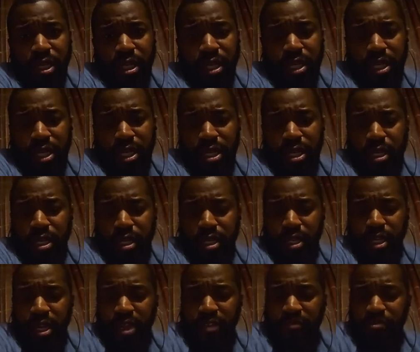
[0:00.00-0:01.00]
and he
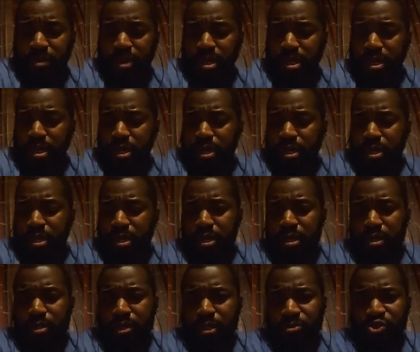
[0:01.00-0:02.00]
gave me
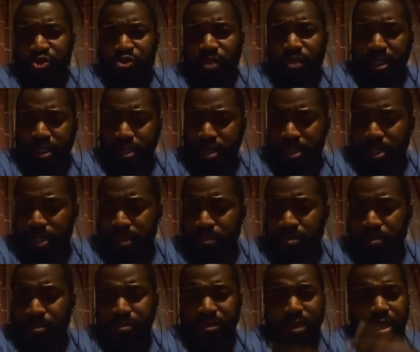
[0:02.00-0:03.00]
some dressing
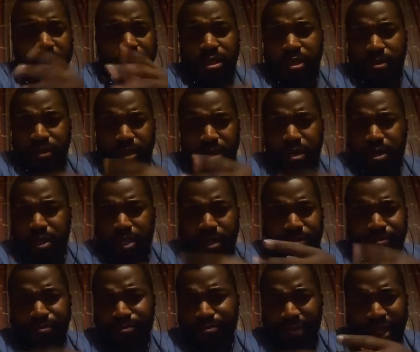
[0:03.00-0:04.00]
and a
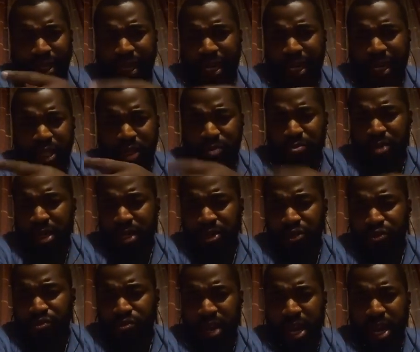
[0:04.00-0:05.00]
like an ace
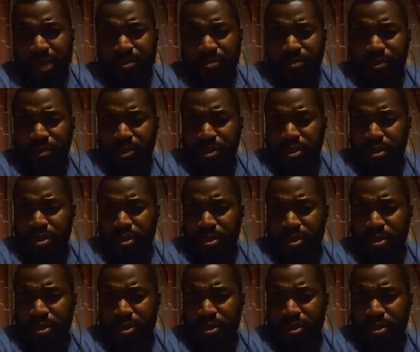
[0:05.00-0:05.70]
bandage wrap to